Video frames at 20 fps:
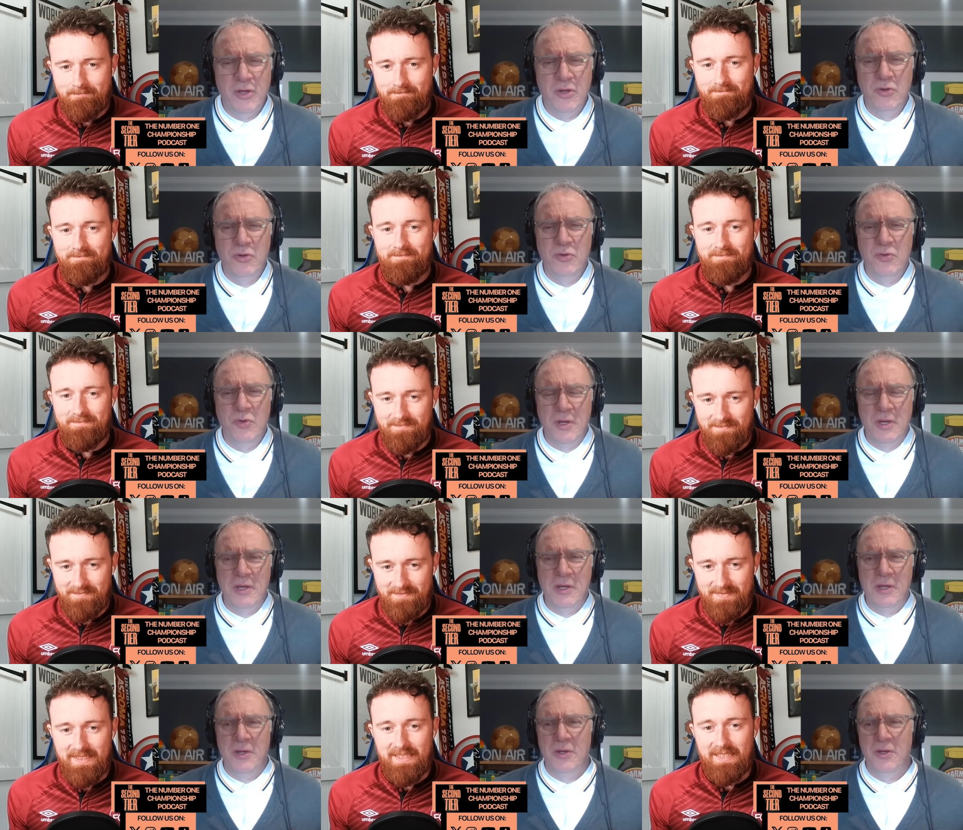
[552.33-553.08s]
Speaker 1: Who
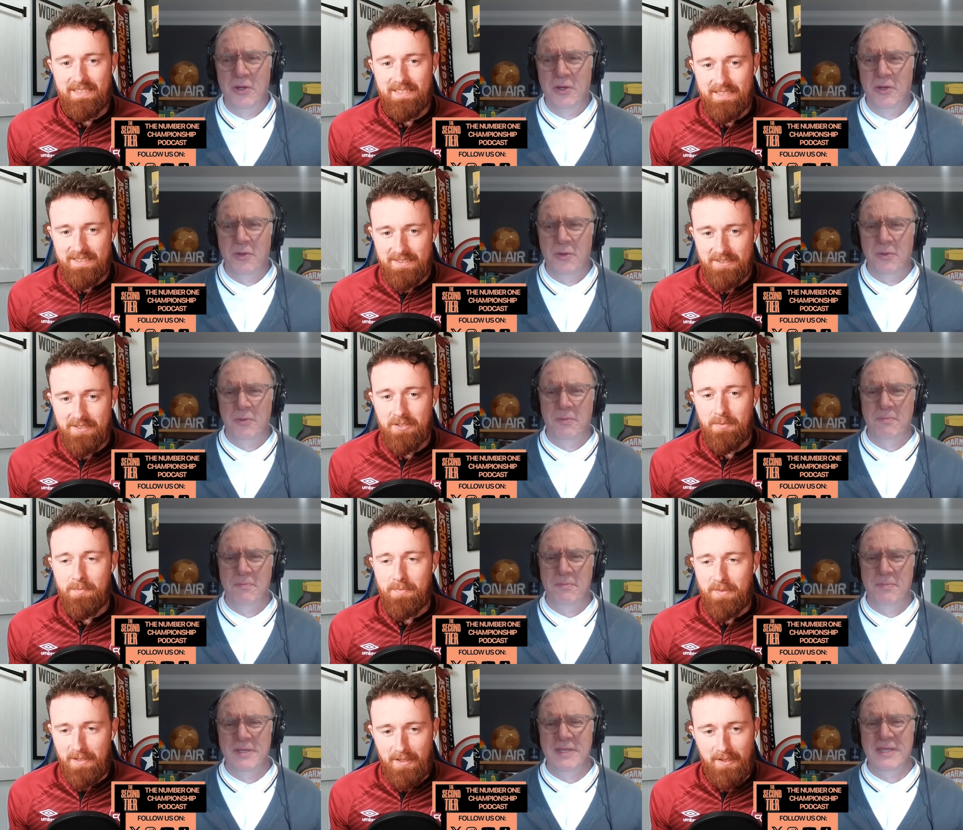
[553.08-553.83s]

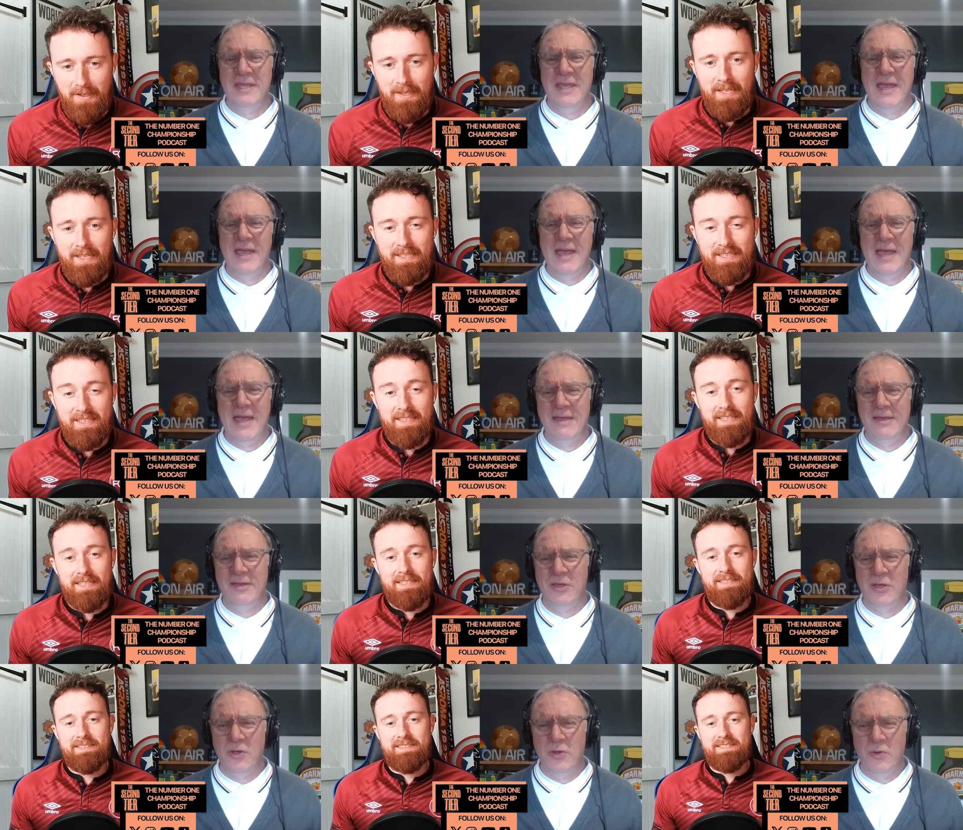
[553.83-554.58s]
something like
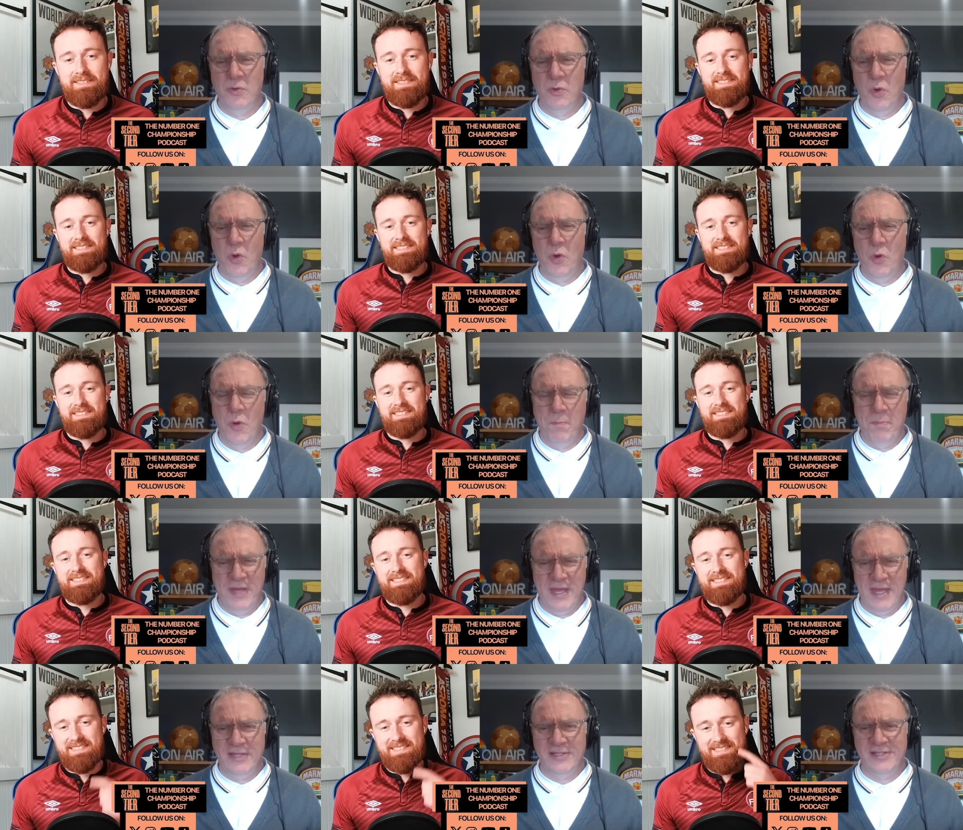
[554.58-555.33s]
yeah, that. Yeah. Who, who,
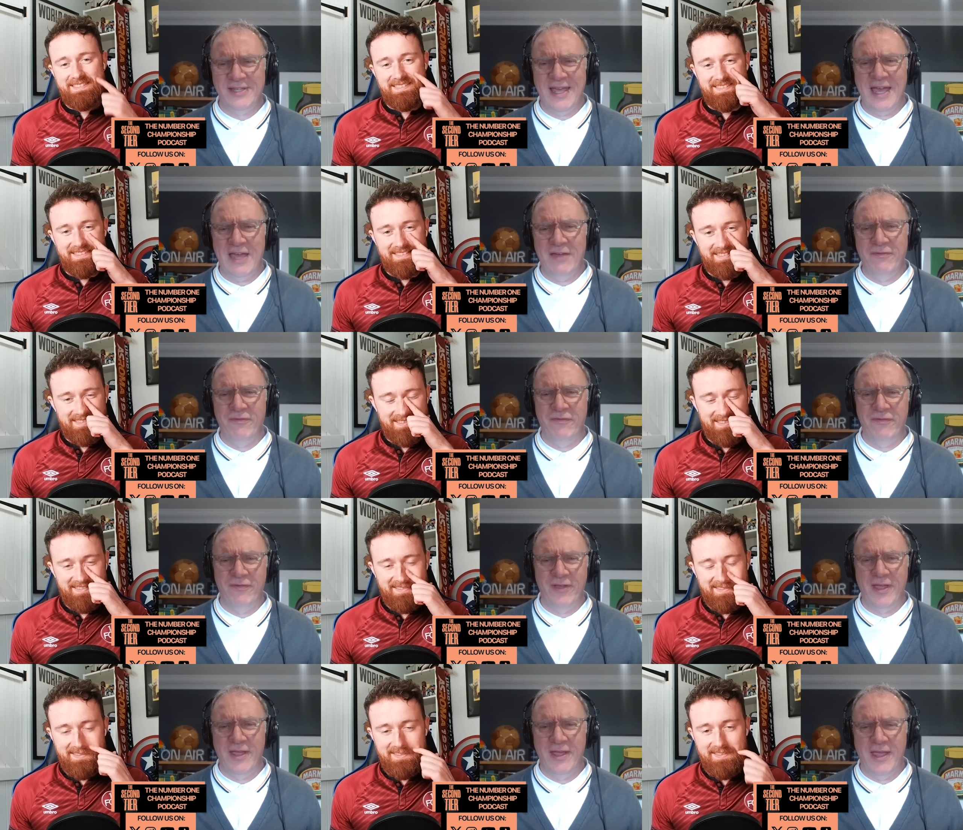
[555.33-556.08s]
appeared to
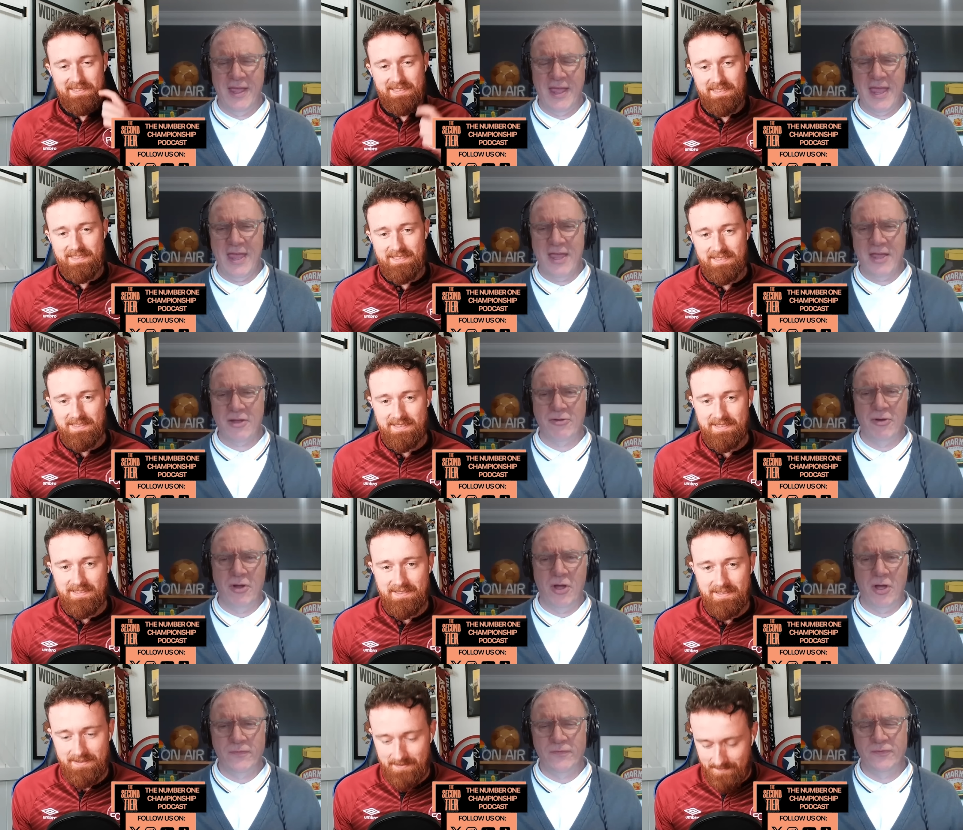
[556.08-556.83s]
have
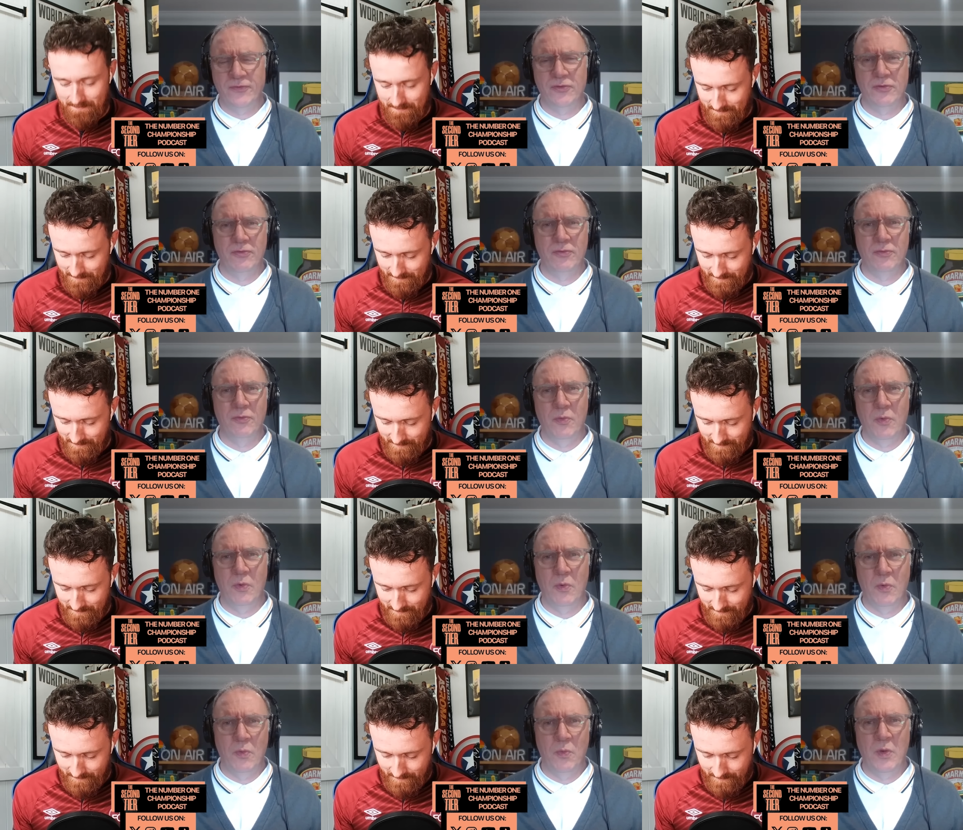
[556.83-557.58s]
aircraft
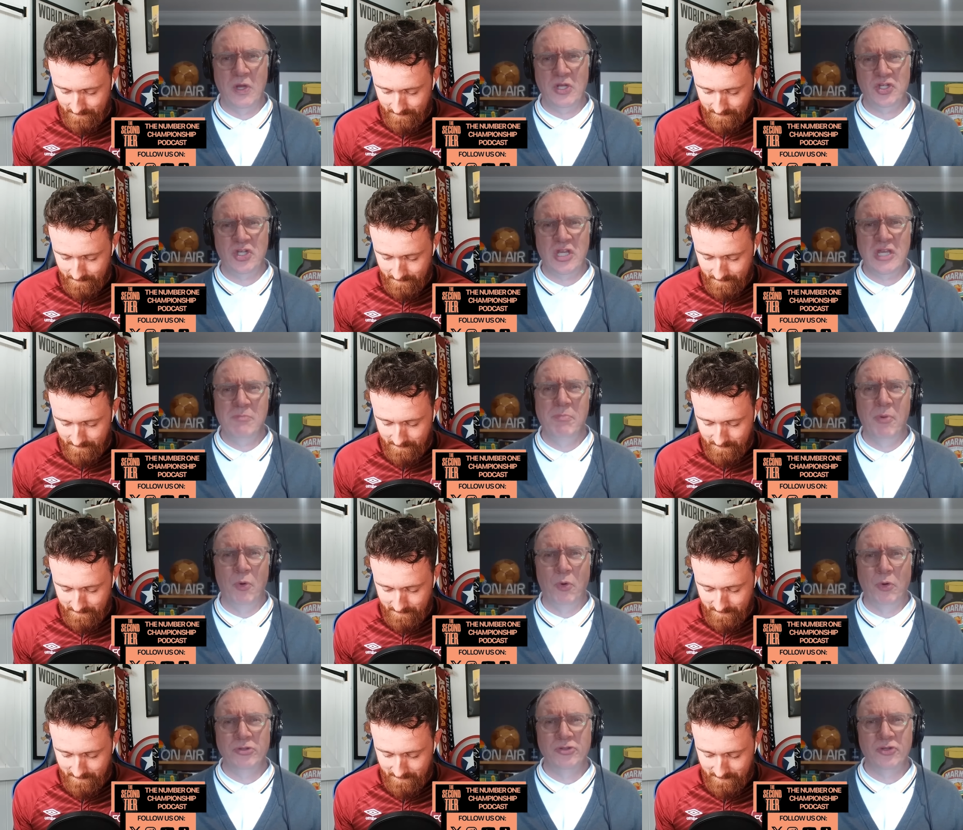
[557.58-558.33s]
which he
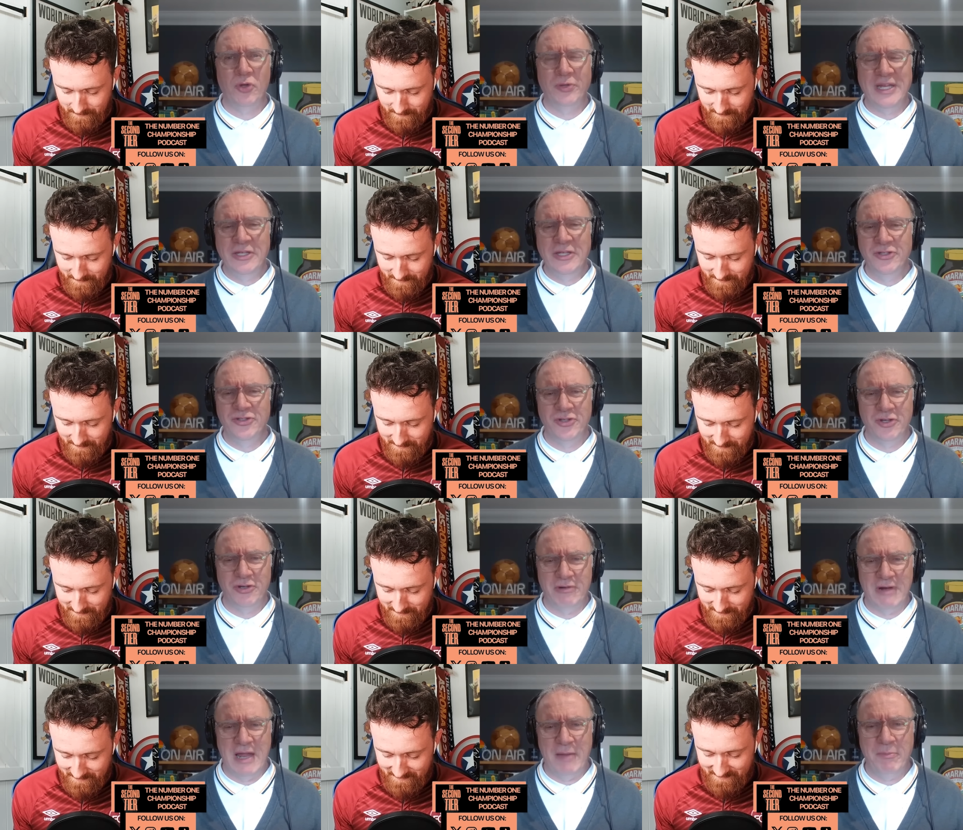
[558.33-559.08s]
bought on
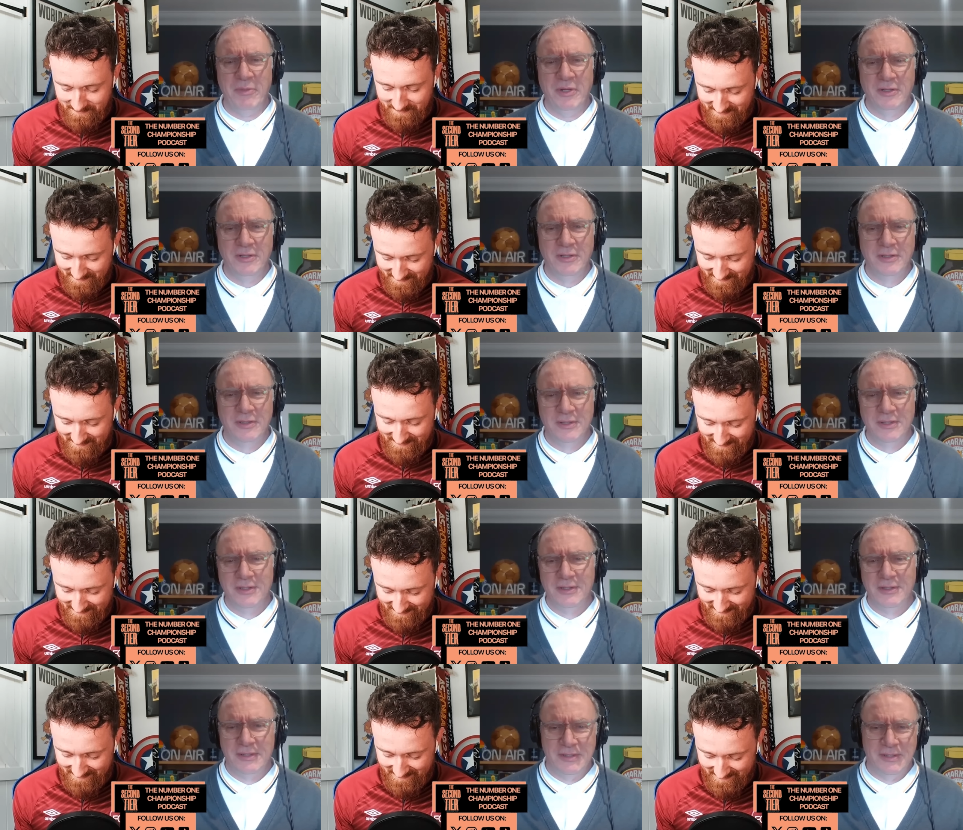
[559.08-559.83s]
Instagram,
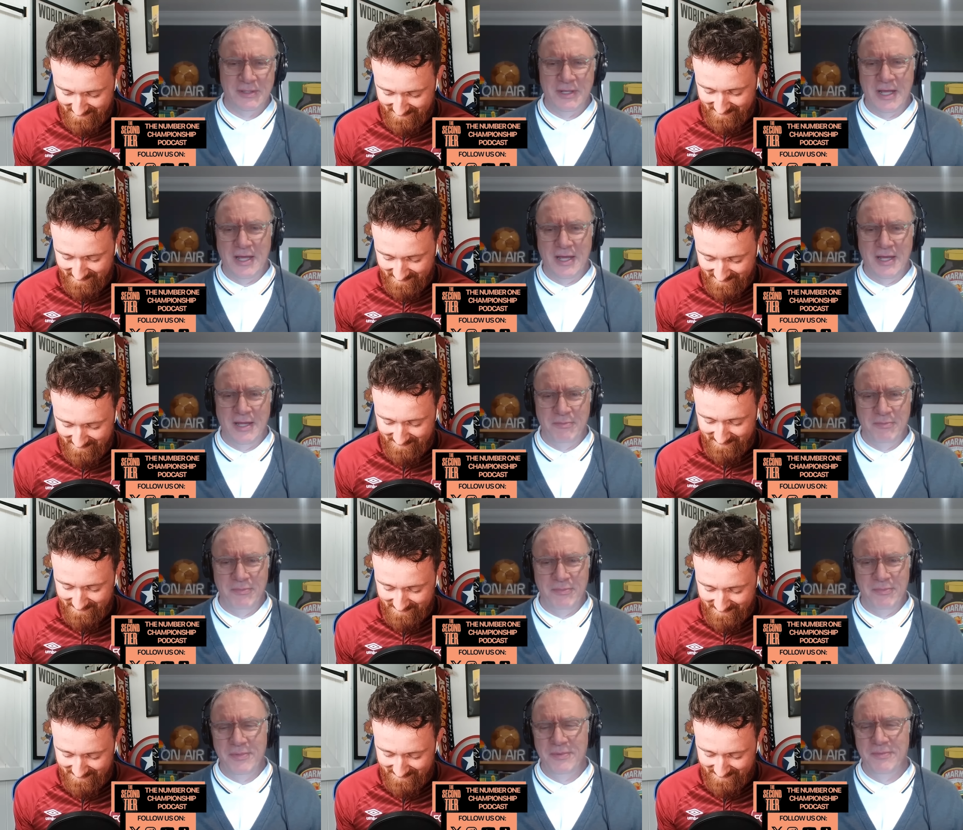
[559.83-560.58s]

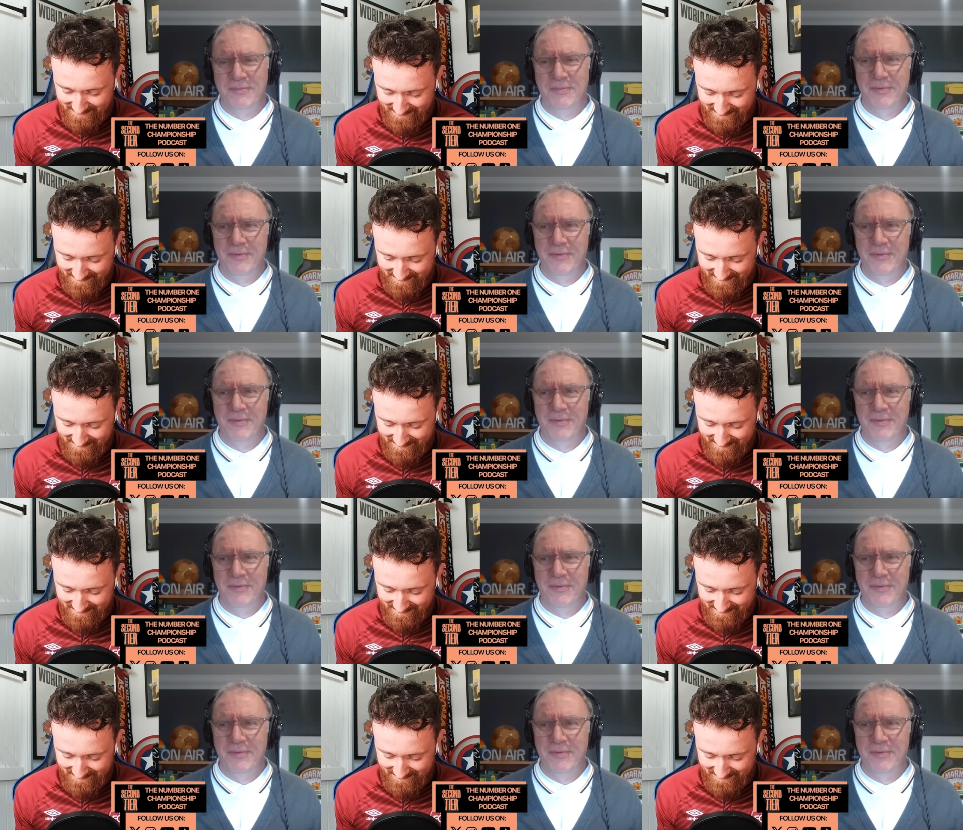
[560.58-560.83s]
um,